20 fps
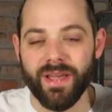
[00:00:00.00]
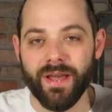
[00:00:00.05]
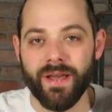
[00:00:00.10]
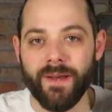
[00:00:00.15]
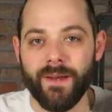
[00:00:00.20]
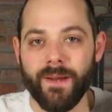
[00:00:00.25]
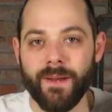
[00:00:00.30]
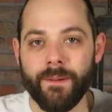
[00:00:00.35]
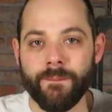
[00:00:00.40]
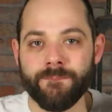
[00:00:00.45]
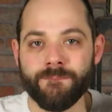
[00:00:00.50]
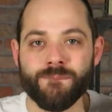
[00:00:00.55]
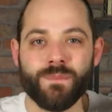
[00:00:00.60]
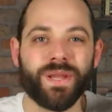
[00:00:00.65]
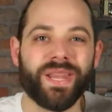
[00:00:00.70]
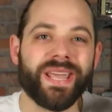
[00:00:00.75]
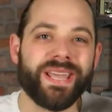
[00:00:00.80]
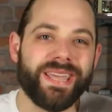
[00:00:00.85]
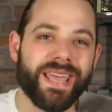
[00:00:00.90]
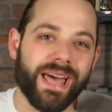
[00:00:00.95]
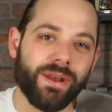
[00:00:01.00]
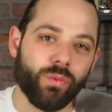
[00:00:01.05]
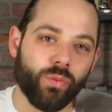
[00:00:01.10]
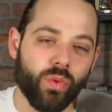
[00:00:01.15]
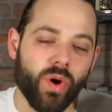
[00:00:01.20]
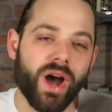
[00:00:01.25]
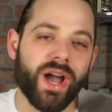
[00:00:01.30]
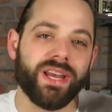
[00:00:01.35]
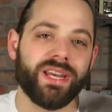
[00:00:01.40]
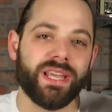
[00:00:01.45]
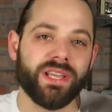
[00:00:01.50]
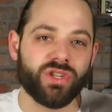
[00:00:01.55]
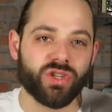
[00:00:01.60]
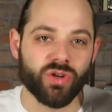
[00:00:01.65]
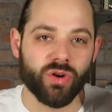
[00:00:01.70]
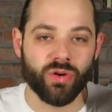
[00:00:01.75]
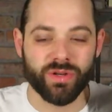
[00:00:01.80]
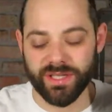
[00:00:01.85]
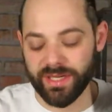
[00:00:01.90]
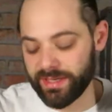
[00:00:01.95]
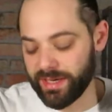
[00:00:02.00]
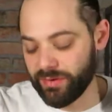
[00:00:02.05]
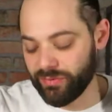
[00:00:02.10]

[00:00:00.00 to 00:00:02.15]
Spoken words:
But I get why they chose it.